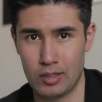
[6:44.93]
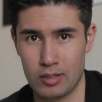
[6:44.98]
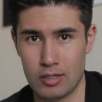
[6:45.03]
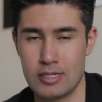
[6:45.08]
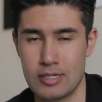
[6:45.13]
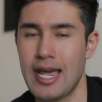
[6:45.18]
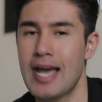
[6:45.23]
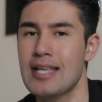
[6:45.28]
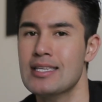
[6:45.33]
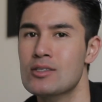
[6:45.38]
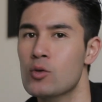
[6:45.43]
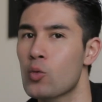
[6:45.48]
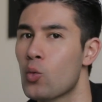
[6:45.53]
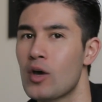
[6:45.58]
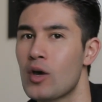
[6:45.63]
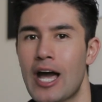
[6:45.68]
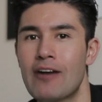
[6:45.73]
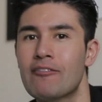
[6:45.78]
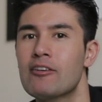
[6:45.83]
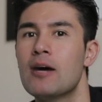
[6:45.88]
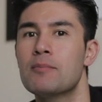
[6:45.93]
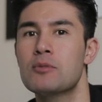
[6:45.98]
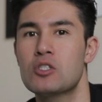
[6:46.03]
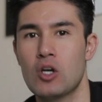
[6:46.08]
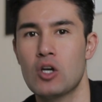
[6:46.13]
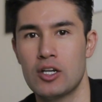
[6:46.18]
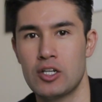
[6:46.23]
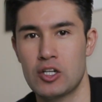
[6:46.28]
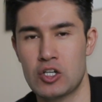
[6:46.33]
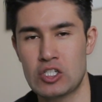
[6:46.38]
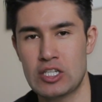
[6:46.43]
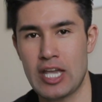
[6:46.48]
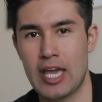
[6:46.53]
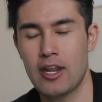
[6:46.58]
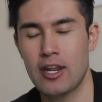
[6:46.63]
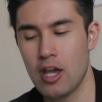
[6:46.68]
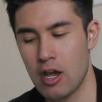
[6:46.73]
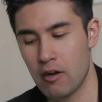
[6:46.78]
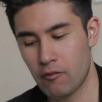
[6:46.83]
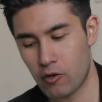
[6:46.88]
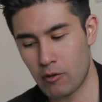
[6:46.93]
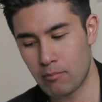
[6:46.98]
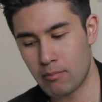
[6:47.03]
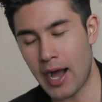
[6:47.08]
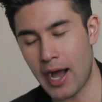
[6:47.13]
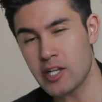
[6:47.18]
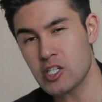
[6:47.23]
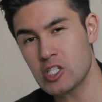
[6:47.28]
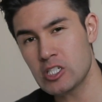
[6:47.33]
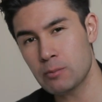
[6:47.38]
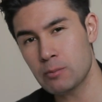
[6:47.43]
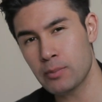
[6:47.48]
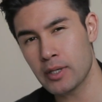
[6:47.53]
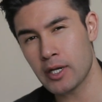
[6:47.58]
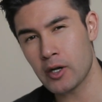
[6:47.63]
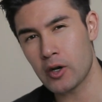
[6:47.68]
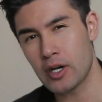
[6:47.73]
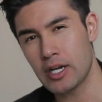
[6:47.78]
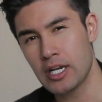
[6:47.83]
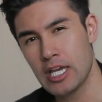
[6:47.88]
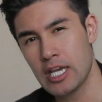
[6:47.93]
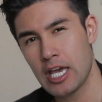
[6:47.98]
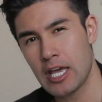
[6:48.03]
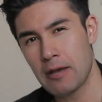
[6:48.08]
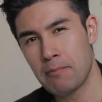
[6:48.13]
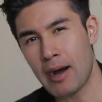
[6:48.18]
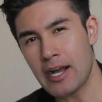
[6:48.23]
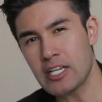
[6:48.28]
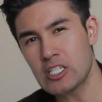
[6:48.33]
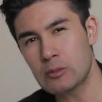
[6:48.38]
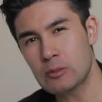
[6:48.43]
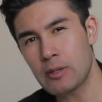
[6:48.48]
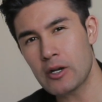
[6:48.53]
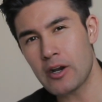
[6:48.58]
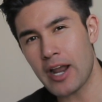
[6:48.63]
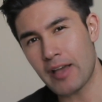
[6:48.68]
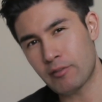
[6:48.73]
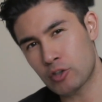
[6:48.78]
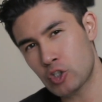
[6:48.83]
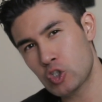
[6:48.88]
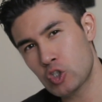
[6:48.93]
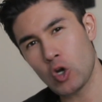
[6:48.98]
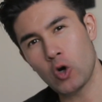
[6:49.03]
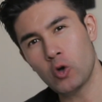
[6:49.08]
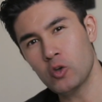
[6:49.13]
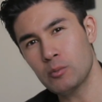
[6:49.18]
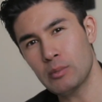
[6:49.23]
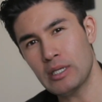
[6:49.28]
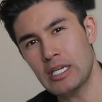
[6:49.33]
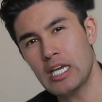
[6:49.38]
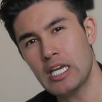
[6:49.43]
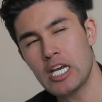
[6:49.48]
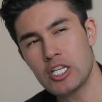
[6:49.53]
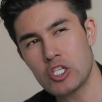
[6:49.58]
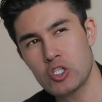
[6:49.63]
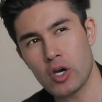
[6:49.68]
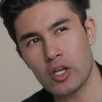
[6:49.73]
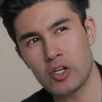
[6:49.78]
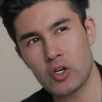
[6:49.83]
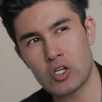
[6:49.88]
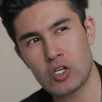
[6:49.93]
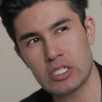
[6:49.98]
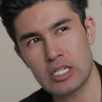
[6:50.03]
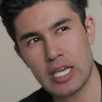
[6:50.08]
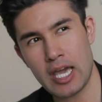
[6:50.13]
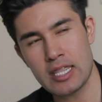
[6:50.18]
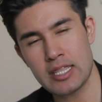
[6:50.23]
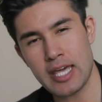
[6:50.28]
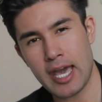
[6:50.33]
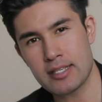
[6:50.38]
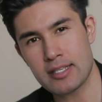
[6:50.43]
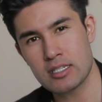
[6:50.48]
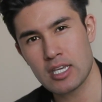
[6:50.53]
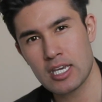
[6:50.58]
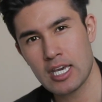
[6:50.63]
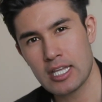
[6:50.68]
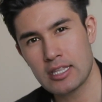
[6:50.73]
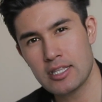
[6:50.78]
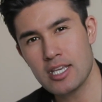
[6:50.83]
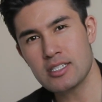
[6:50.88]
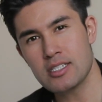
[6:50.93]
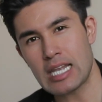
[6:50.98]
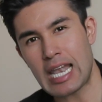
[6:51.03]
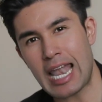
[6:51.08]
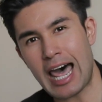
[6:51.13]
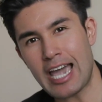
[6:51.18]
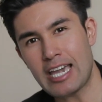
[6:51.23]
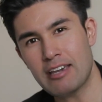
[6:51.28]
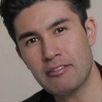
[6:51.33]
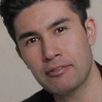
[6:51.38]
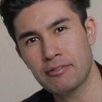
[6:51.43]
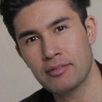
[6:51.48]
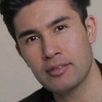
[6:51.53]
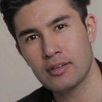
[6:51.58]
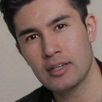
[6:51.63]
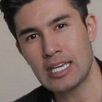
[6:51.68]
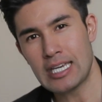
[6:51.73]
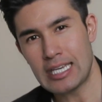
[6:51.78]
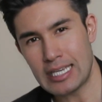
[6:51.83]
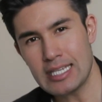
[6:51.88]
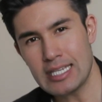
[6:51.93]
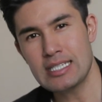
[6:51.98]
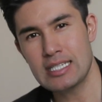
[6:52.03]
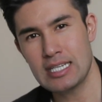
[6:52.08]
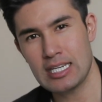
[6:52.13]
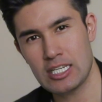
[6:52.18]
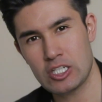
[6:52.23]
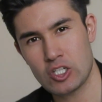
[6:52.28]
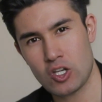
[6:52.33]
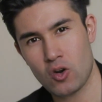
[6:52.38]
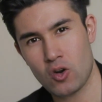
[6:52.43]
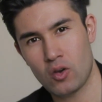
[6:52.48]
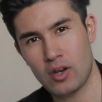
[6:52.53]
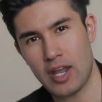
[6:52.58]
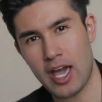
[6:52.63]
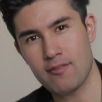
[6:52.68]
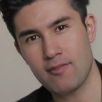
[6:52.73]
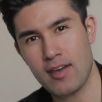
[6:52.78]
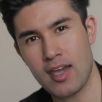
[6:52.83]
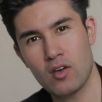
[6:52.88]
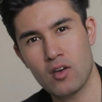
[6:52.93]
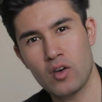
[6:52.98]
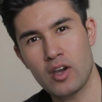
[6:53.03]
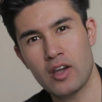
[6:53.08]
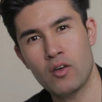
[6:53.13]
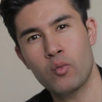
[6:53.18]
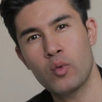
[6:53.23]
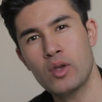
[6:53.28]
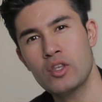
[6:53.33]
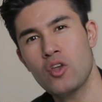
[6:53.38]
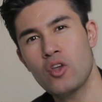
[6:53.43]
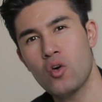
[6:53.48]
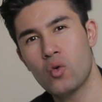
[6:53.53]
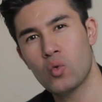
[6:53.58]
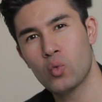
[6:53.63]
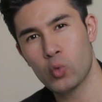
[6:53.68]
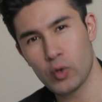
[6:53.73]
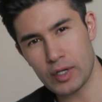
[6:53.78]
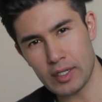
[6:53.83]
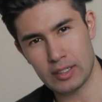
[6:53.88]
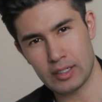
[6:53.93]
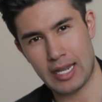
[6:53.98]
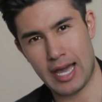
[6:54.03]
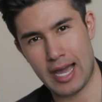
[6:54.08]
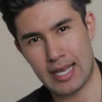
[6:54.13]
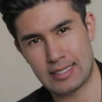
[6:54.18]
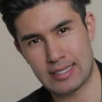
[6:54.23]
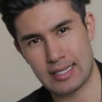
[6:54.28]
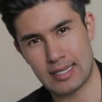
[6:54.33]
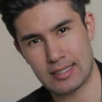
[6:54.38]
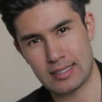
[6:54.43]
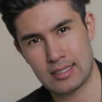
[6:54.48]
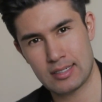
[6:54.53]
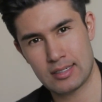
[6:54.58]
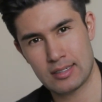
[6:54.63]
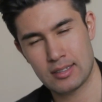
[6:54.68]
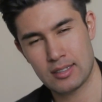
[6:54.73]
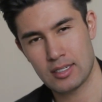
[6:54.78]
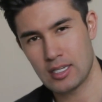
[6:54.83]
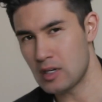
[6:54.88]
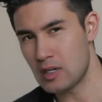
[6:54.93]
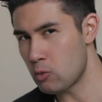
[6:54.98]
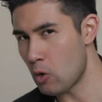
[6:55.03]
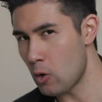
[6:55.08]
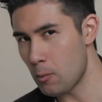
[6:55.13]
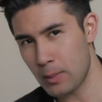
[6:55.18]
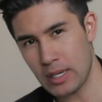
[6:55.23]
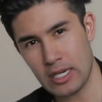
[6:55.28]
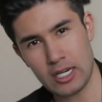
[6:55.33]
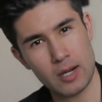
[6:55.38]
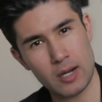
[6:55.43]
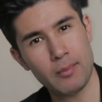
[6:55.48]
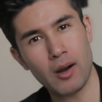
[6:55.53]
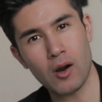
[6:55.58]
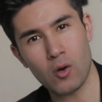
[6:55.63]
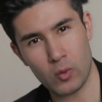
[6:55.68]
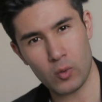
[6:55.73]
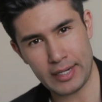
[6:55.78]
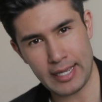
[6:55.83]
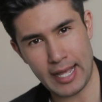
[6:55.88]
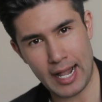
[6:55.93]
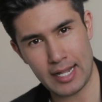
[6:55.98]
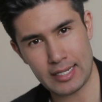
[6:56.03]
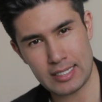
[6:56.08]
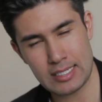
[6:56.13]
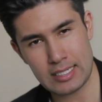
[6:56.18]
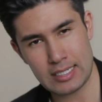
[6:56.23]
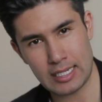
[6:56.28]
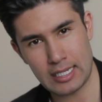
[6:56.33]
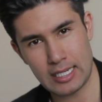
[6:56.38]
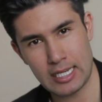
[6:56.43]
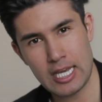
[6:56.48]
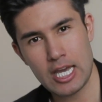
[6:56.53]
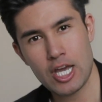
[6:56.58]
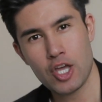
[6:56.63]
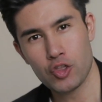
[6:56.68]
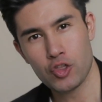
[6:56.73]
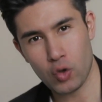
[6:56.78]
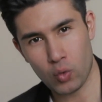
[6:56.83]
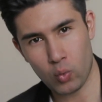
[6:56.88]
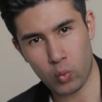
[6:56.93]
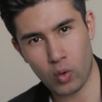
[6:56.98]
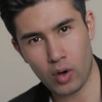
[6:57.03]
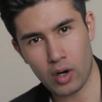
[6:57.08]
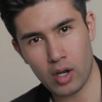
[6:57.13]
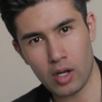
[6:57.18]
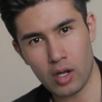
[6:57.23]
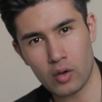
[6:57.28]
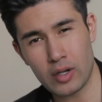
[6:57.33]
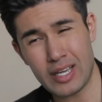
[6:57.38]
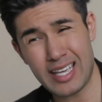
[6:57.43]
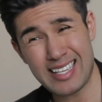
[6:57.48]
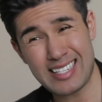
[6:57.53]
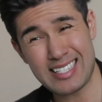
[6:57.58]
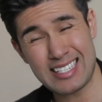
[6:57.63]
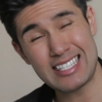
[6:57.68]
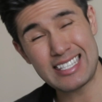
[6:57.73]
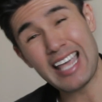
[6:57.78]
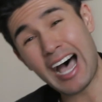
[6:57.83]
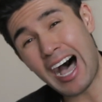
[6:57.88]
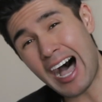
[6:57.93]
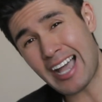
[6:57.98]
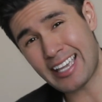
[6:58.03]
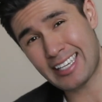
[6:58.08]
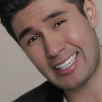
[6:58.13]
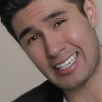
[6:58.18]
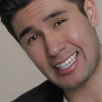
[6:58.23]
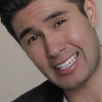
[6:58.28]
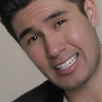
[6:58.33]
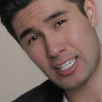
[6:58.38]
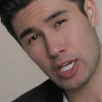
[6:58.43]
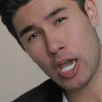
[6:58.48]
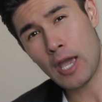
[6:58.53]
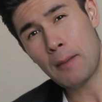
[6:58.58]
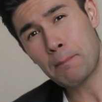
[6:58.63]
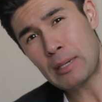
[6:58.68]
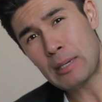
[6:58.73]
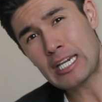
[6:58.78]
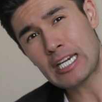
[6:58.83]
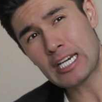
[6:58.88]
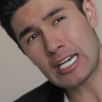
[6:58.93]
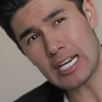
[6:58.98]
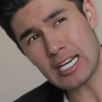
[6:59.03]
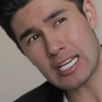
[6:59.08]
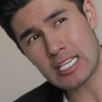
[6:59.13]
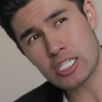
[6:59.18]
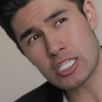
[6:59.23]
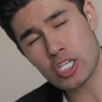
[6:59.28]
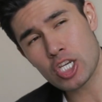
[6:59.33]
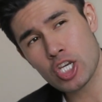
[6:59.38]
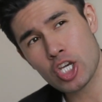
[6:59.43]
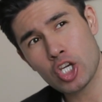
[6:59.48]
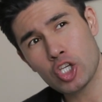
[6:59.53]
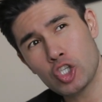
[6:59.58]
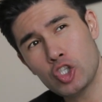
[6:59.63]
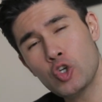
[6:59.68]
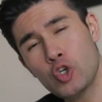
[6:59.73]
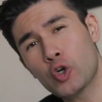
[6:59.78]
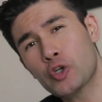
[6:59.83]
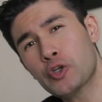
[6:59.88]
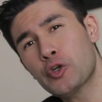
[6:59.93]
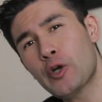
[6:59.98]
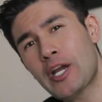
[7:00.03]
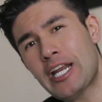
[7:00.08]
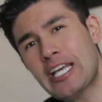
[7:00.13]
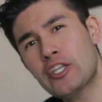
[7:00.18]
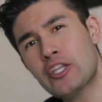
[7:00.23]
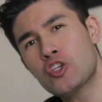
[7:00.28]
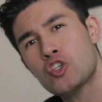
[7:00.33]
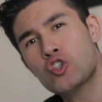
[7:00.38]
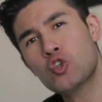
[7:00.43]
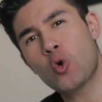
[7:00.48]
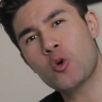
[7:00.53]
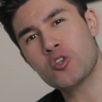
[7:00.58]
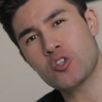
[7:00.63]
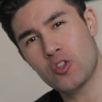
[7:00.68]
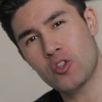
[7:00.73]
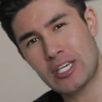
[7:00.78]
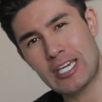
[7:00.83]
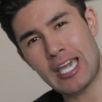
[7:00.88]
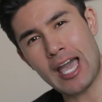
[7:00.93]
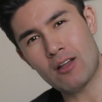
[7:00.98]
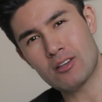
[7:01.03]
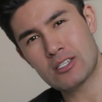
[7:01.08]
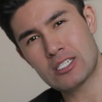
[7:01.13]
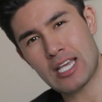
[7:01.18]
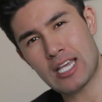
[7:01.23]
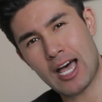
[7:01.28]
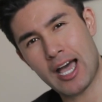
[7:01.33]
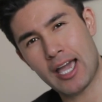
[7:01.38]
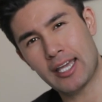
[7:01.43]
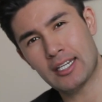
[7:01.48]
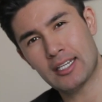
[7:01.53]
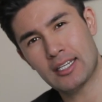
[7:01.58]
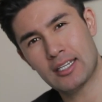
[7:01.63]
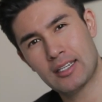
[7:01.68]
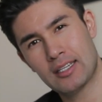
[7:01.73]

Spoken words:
And that's what I've come to understand from my spirit. My spirit has shown me to understand that this life is the eternal life. And if we don't realize it, it won't become our reality. The world is dying because you're creating the source on the outside.